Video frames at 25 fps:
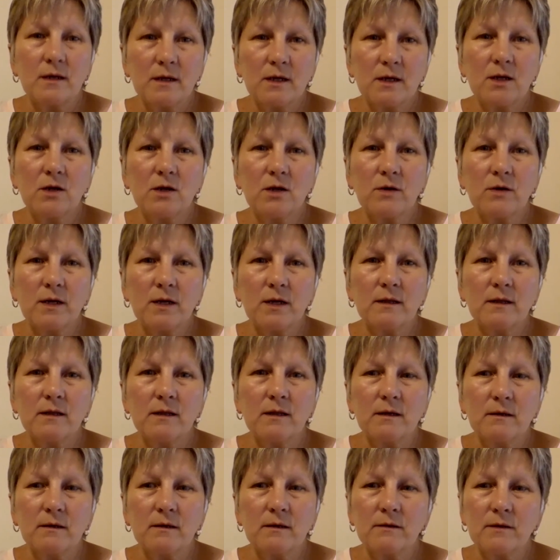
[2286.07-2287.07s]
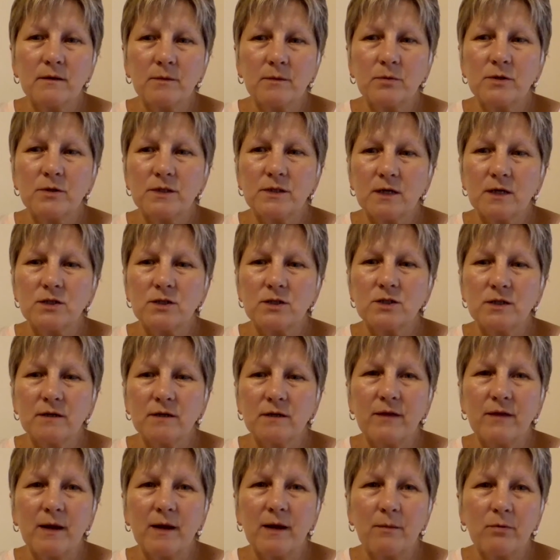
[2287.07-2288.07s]
you know, in the, the production of
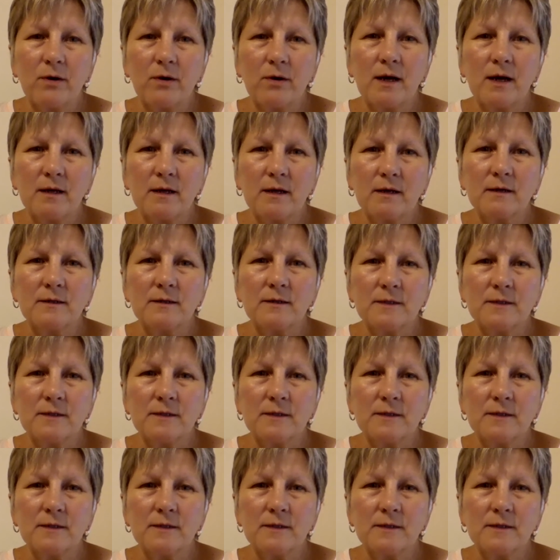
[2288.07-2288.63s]
that product?